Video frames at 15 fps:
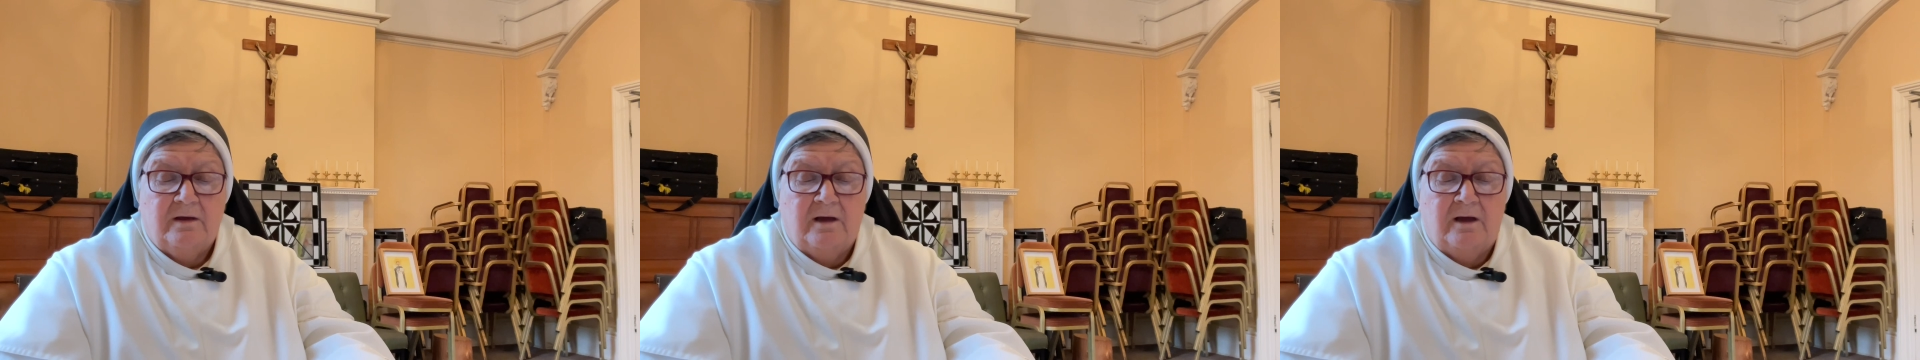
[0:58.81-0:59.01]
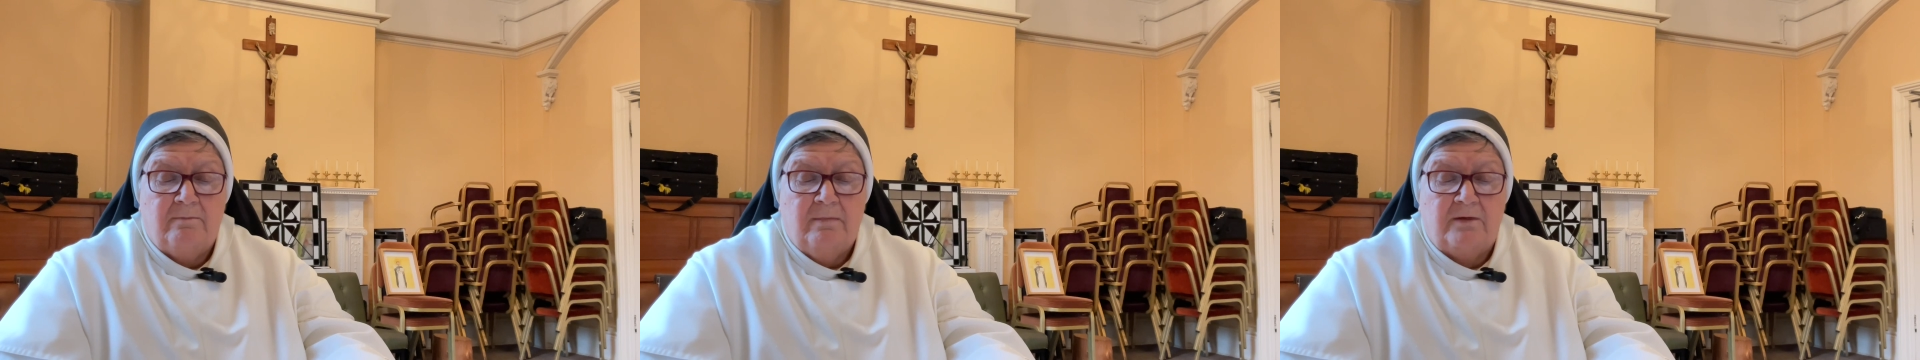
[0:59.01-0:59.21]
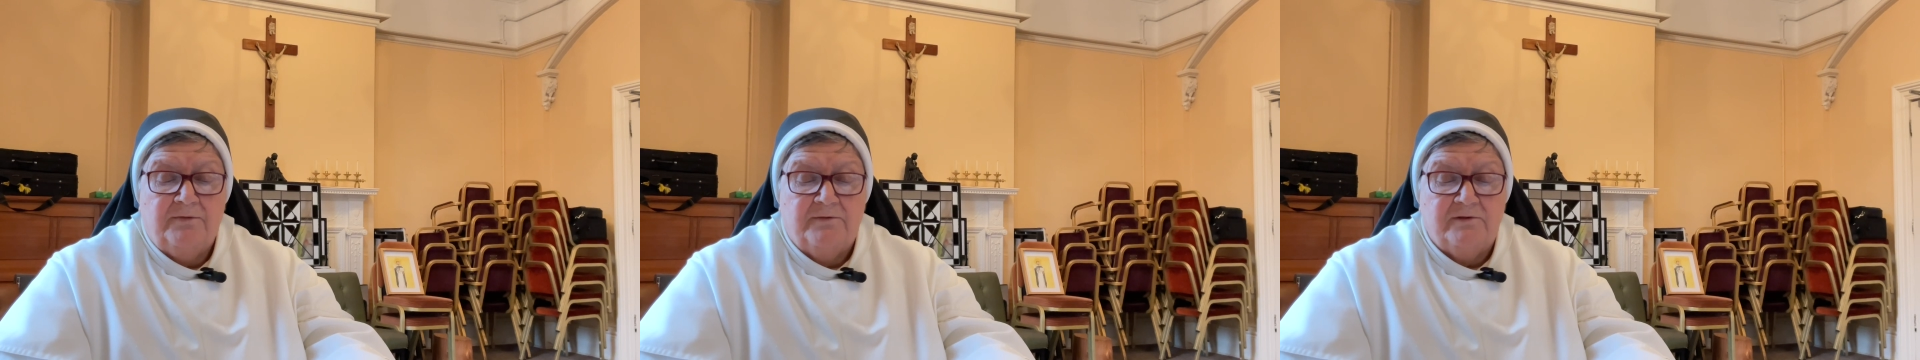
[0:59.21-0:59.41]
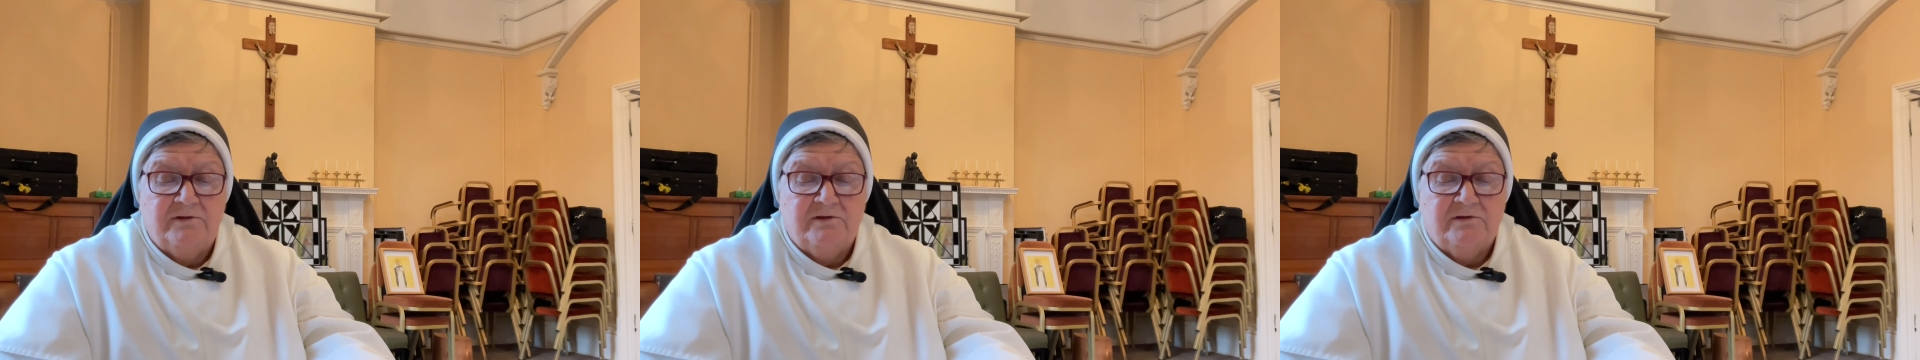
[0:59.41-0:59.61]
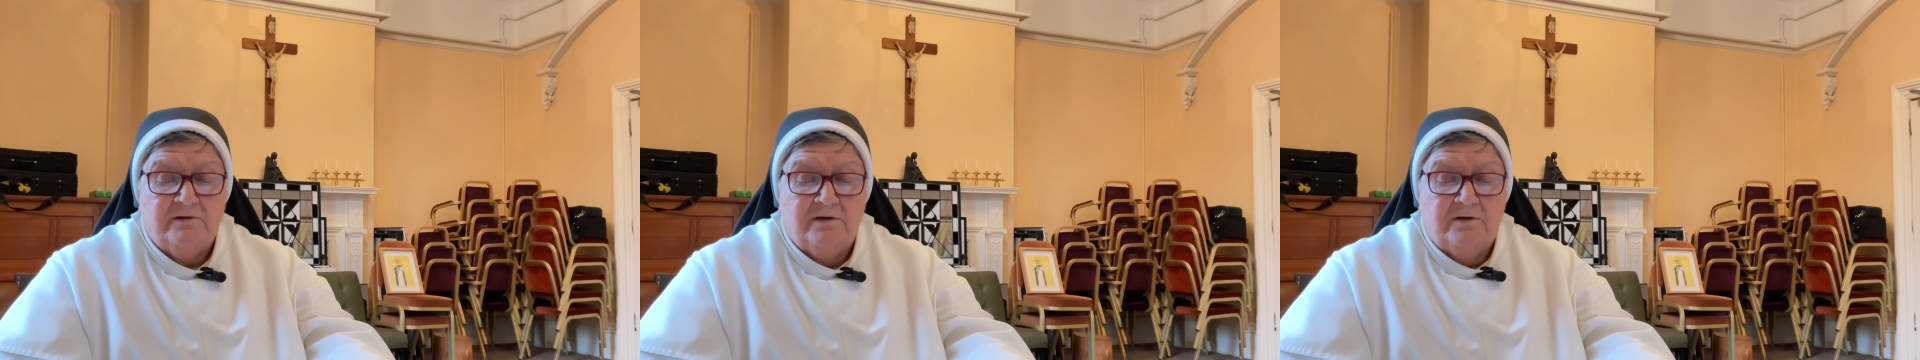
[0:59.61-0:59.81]
our
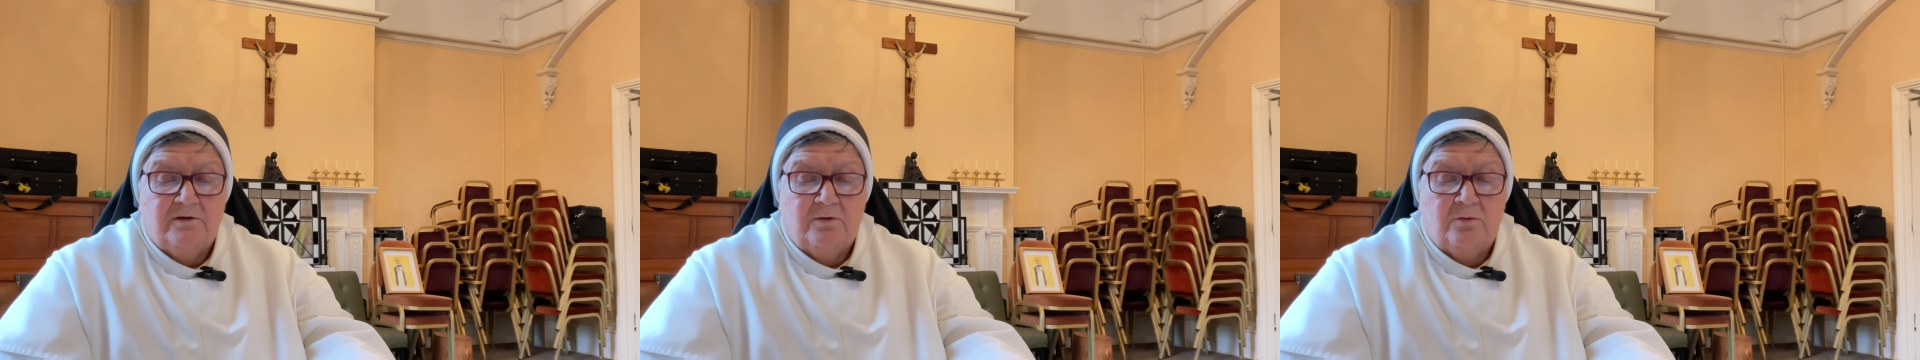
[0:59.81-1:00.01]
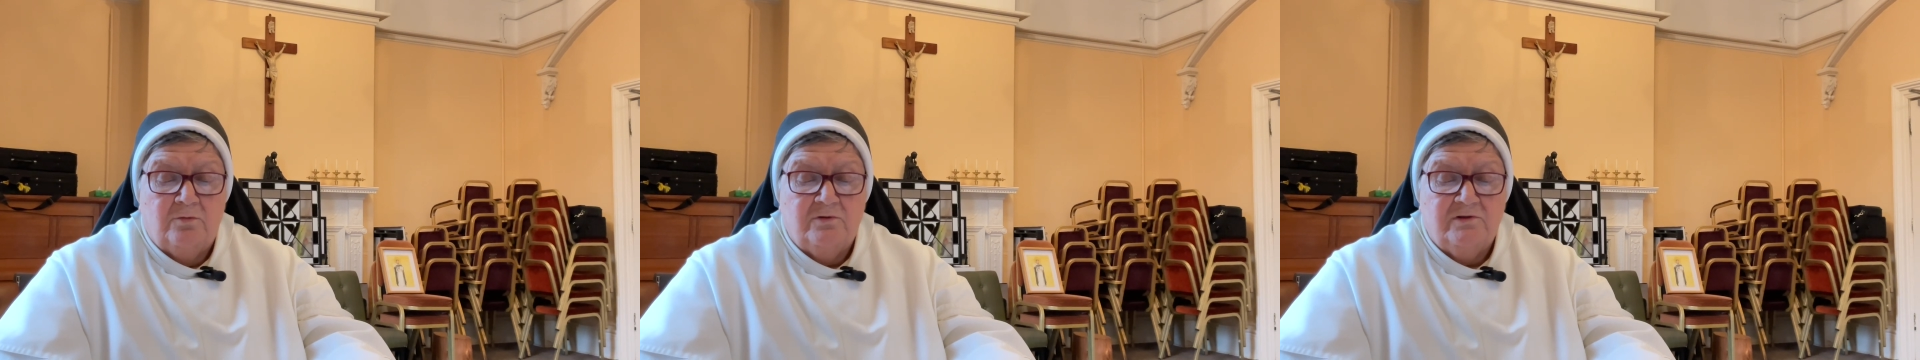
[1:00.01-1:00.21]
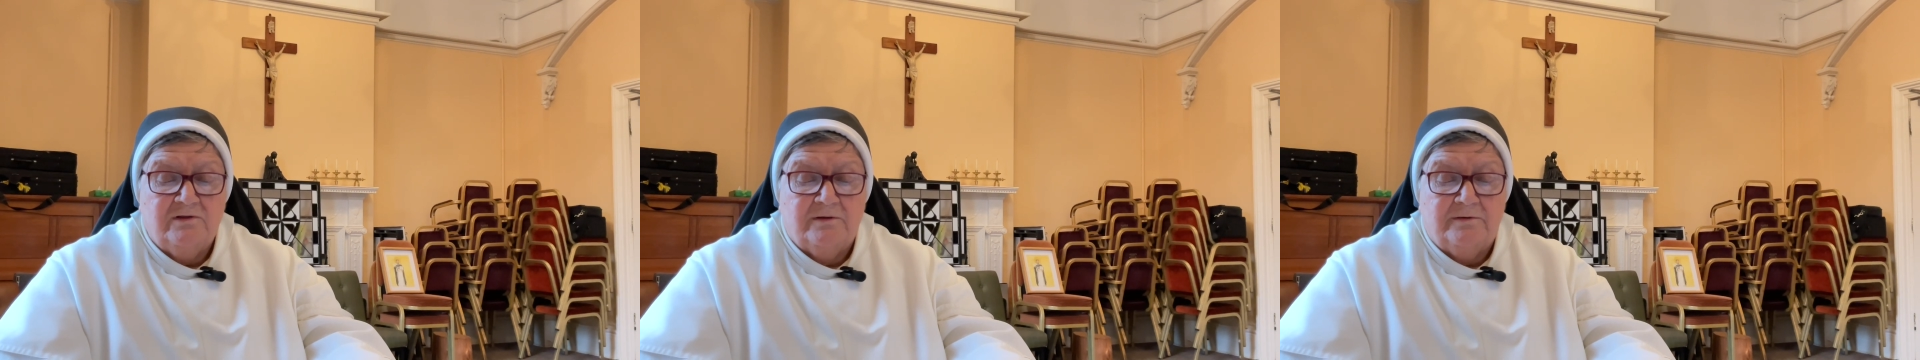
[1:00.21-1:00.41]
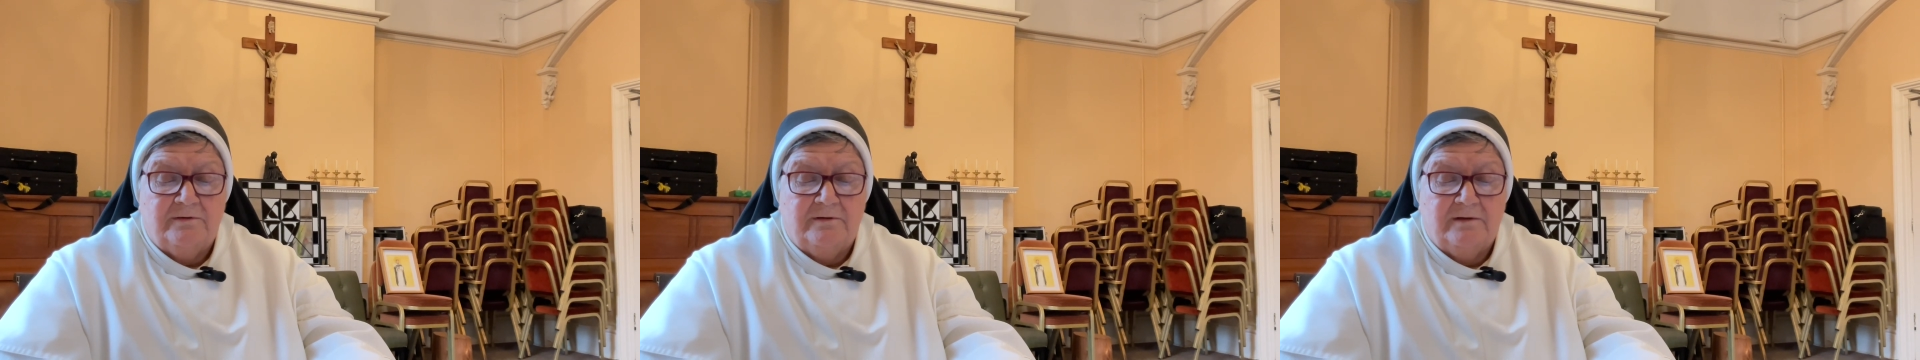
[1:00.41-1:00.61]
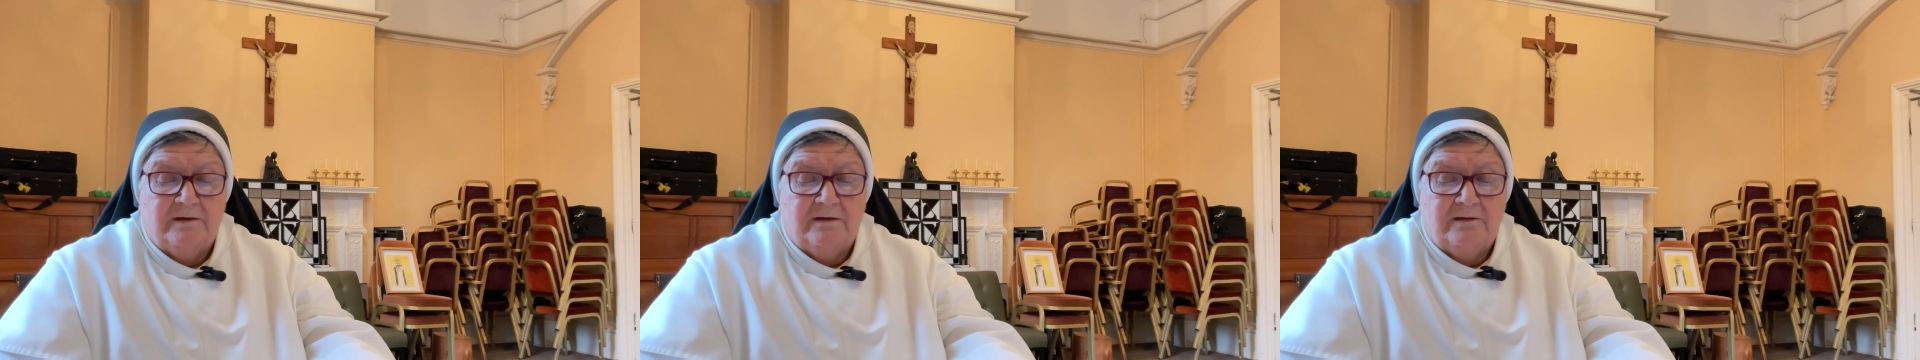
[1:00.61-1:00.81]
mothers also